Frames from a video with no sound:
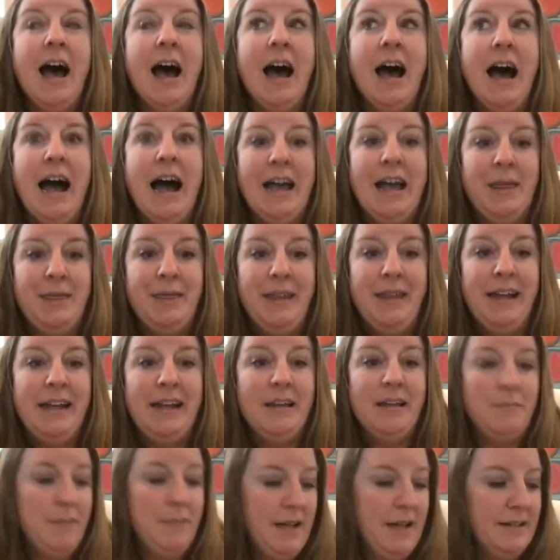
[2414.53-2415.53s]
I think
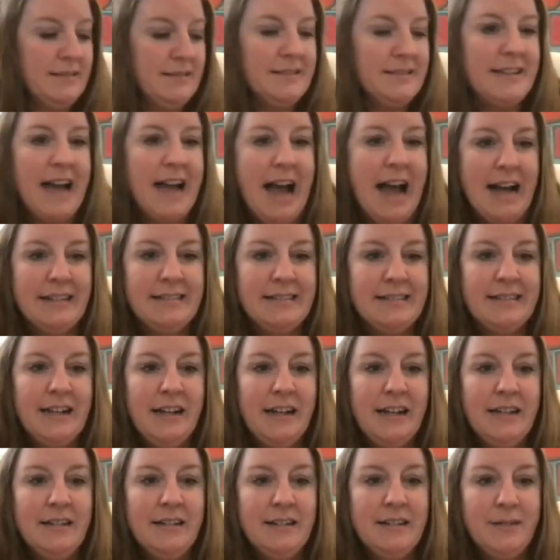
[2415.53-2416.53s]
it means
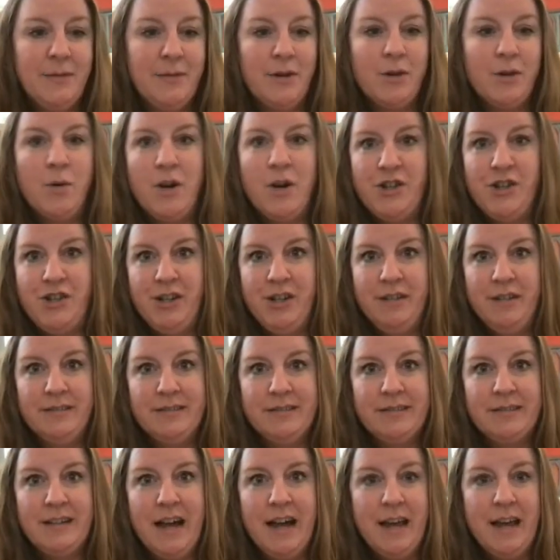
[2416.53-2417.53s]
asking different
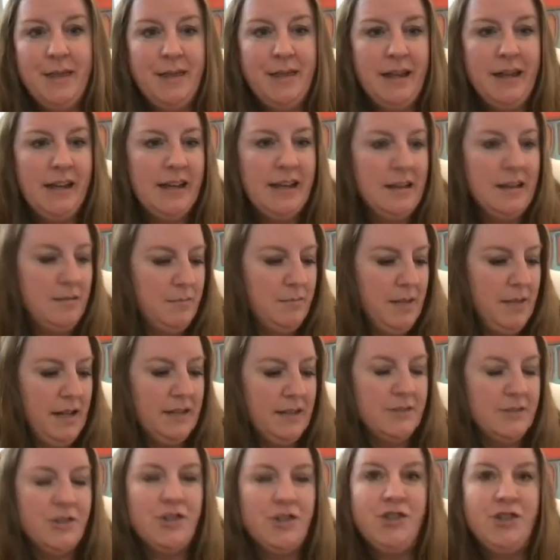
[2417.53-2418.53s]
questions. I think it
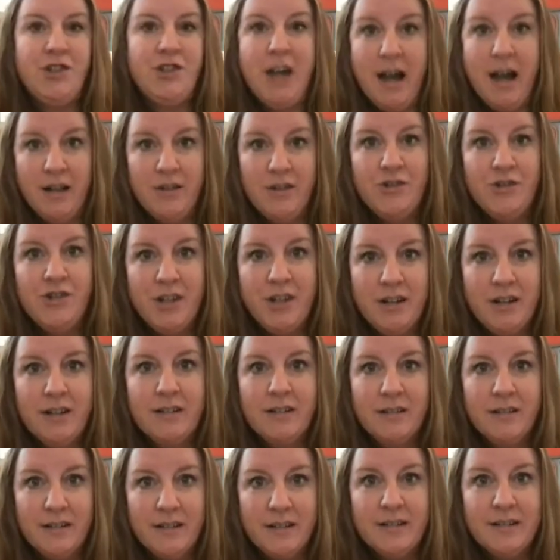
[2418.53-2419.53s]
means
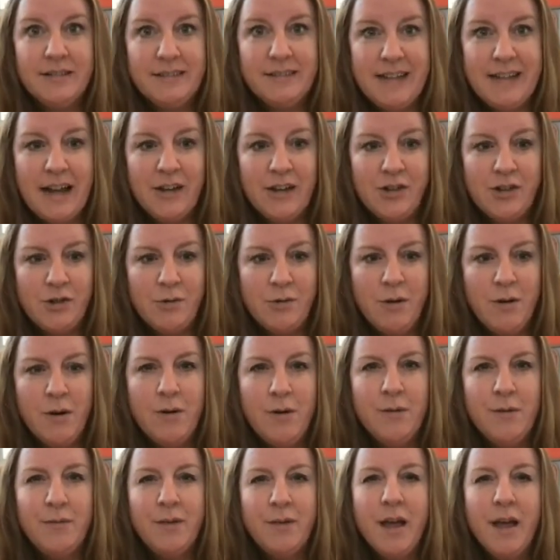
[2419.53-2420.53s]
challenging the status quo
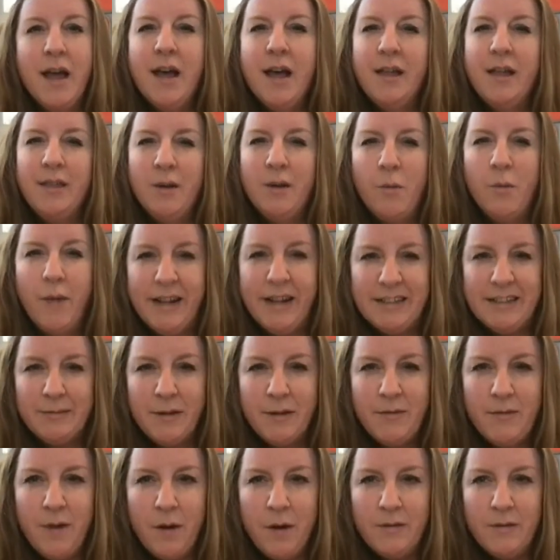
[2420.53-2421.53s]
of the ways
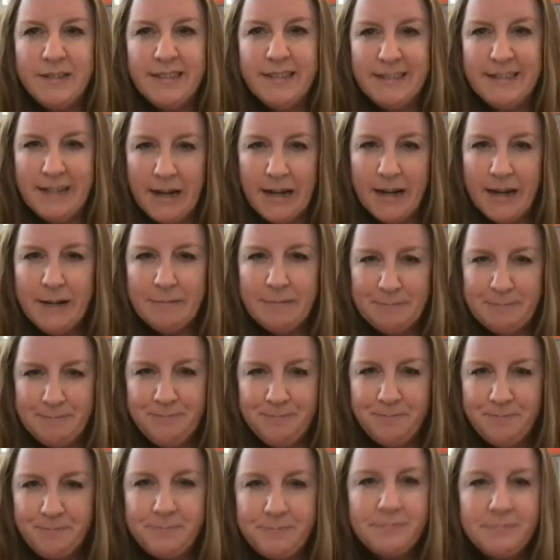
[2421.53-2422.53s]
we've always done it.
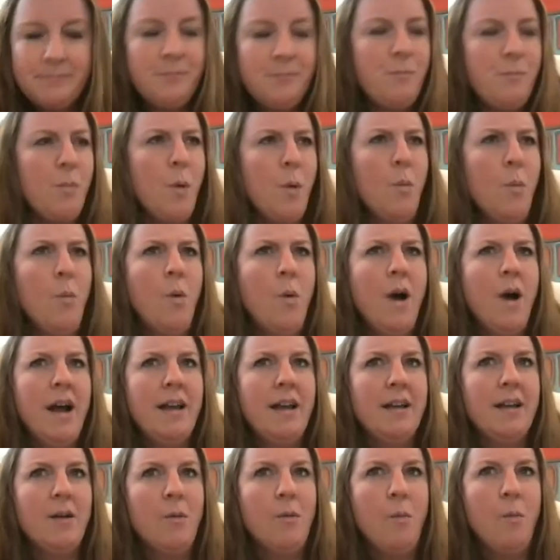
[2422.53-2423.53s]

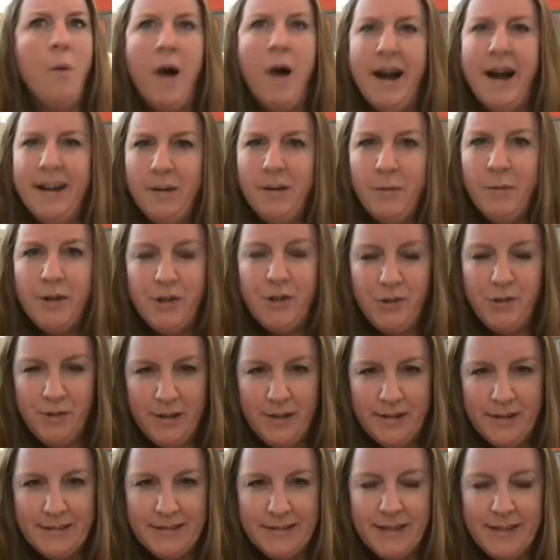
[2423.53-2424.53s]
Why do we do
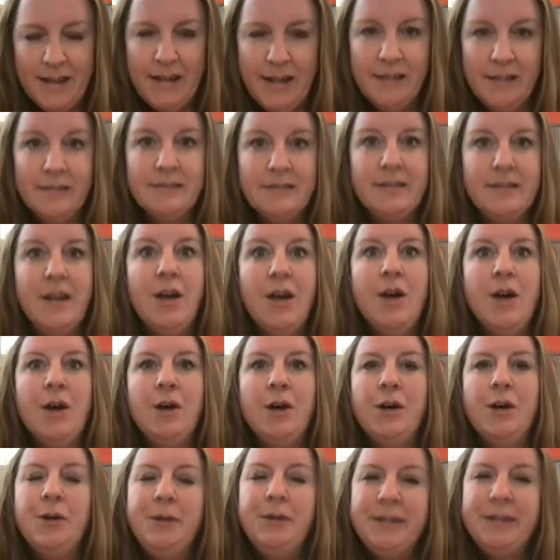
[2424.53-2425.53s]
these things?
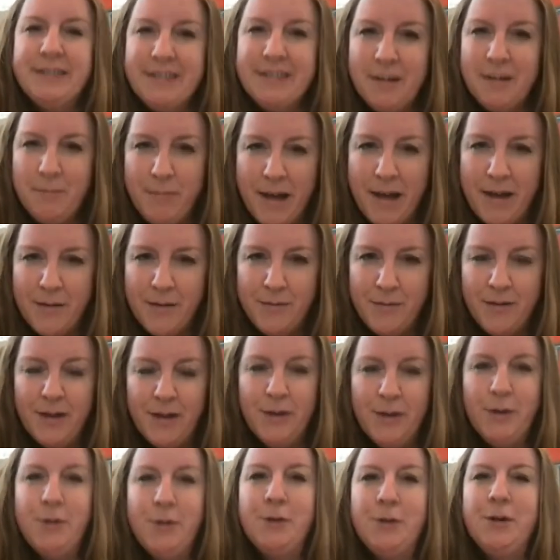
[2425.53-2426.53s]
Who does it
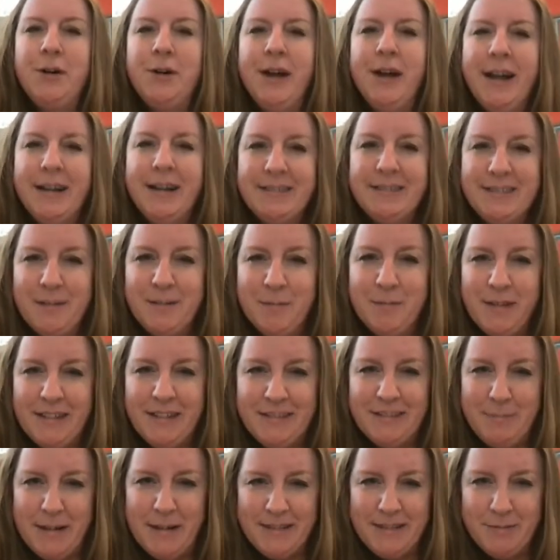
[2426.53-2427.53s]
benefit? Who created some of
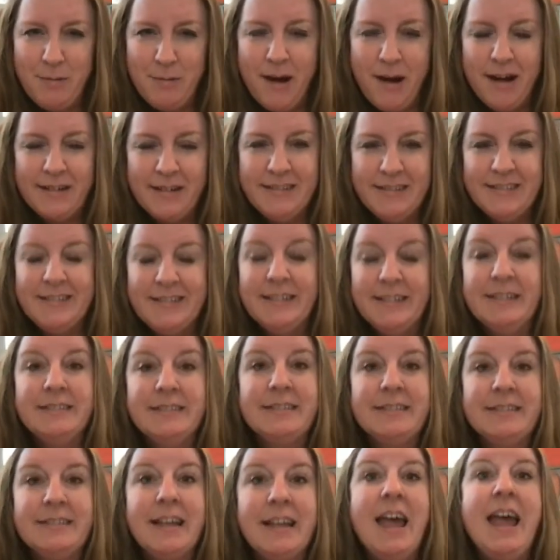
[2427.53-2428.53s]
these best
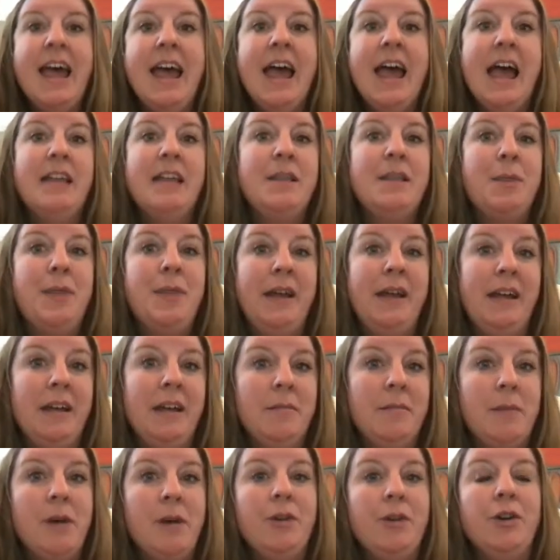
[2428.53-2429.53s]
practices? And then thinking
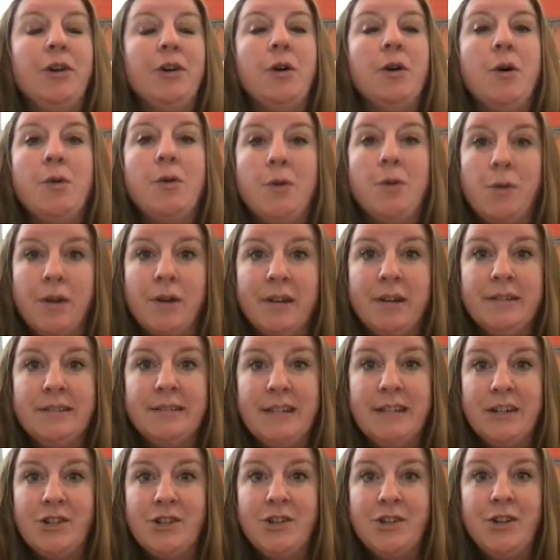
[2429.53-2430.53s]
about your own
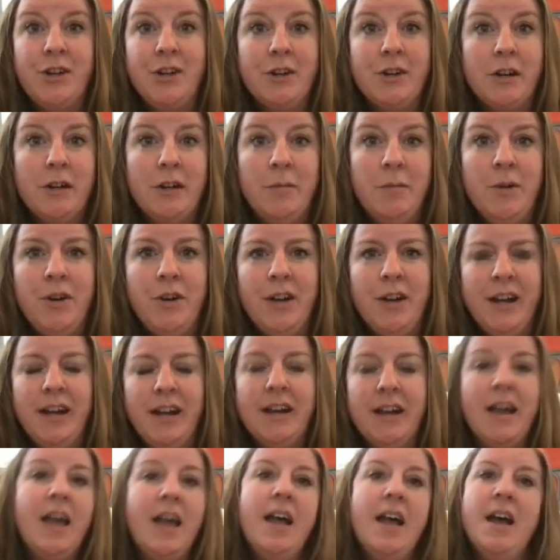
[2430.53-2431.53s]
organization, your
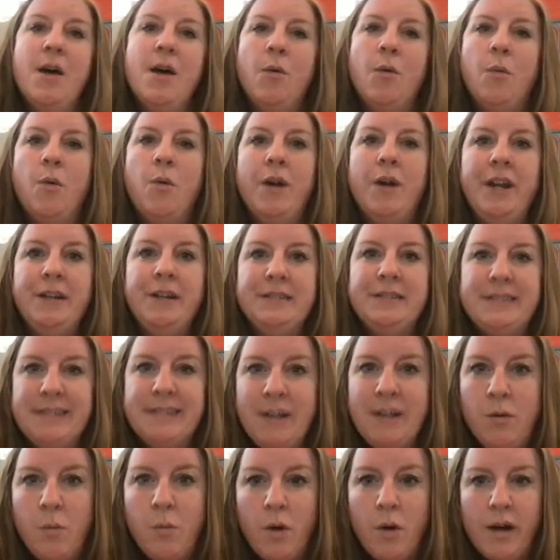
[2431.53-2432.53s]
community. What do you
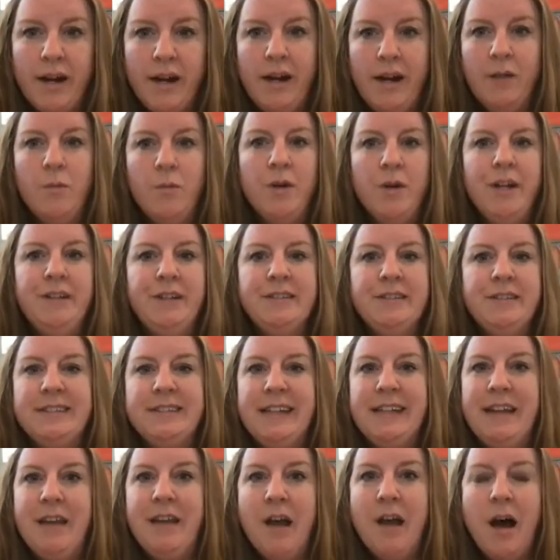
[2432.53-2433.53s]
see working? What do you
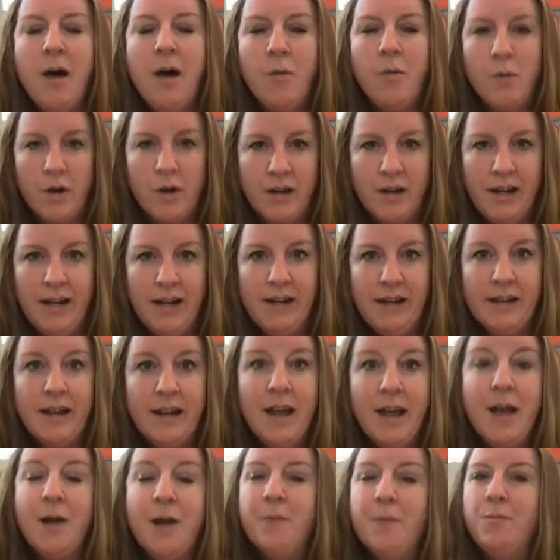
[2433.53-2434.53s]
see not working?
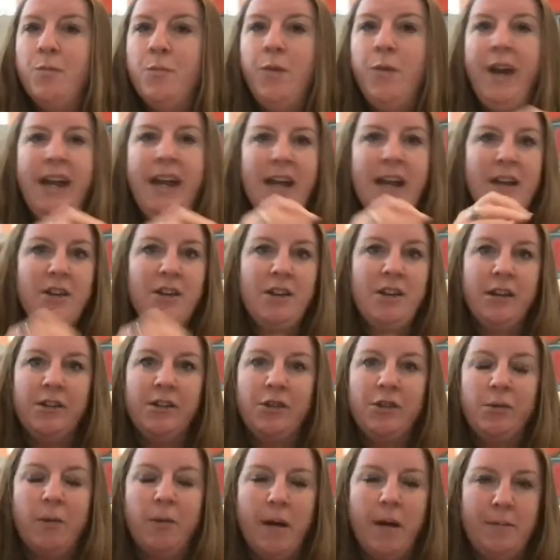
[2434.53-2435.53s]
We can
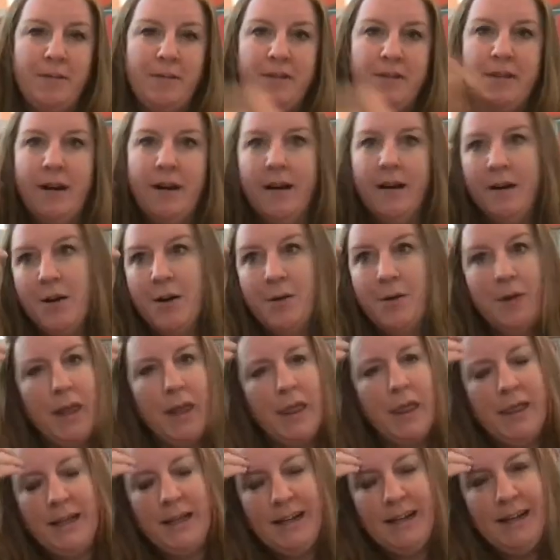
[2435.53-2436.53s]
disrupt our own
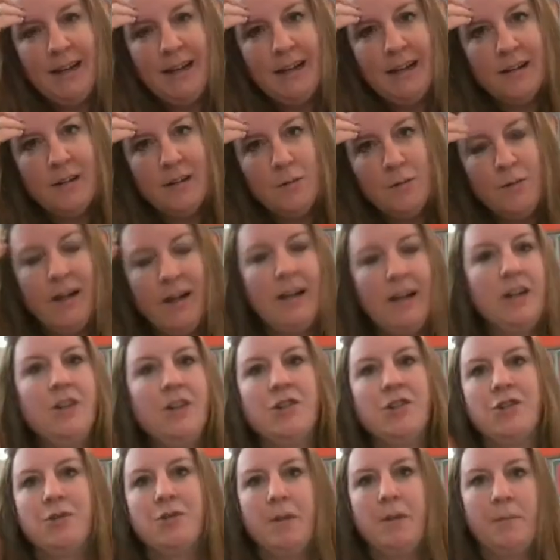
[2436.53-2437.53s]
thinking. We can
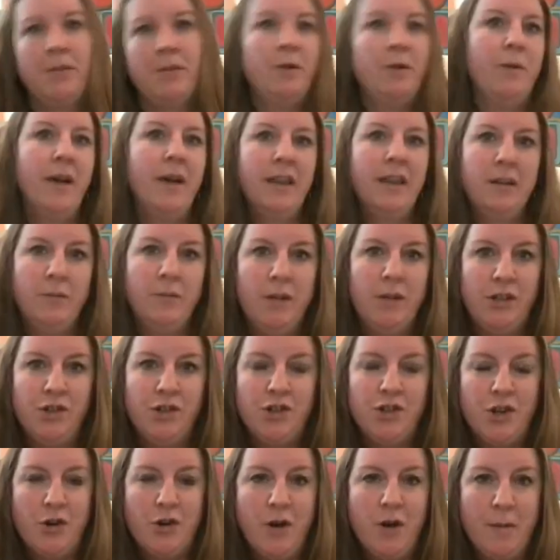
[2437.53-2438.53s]
disrupt the way that we
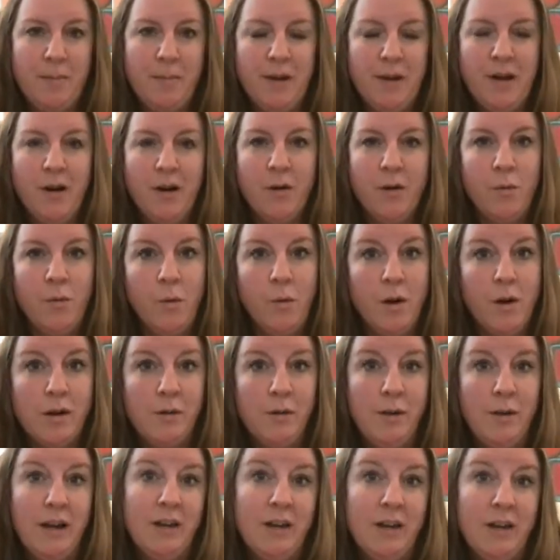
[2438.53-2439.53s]
show up in our work.
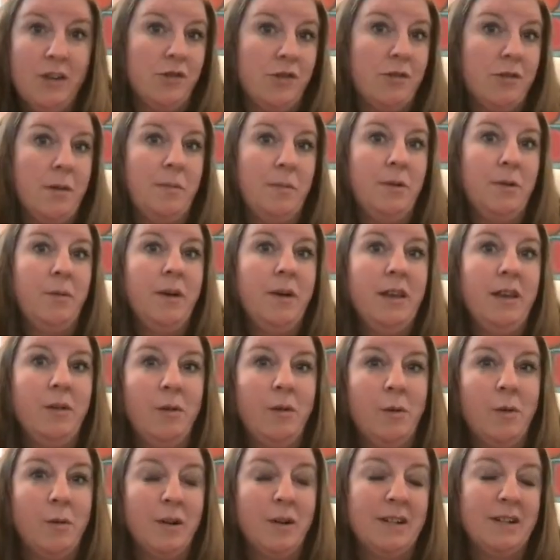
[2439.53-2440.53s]
We can disrupt the way that
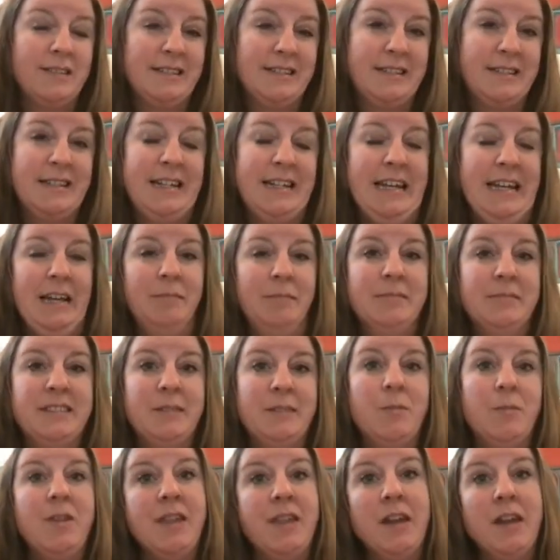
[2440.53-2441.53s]
we work as teams
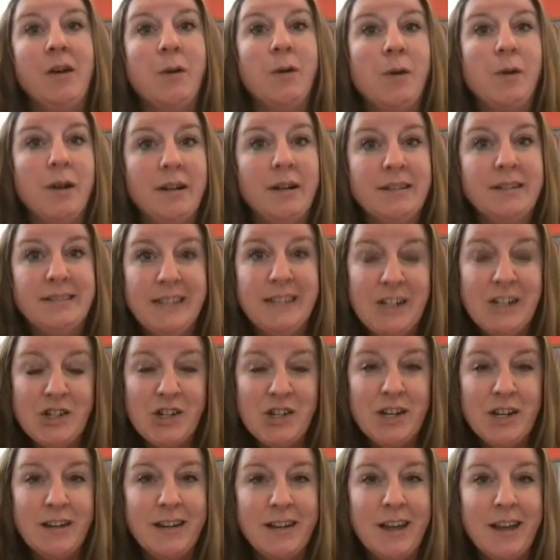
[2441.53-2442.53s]
and within our
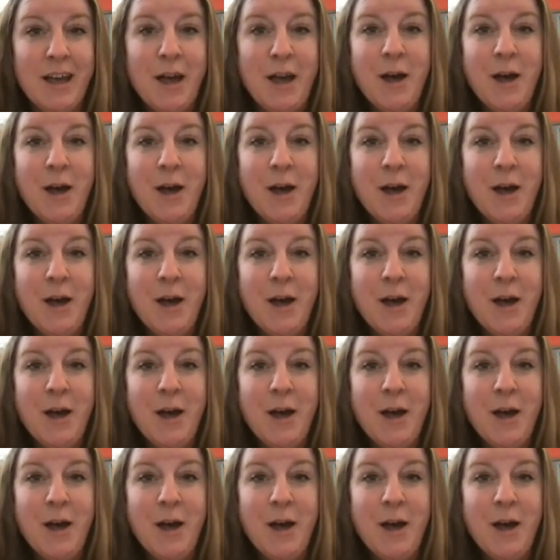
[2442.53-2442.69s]
organization.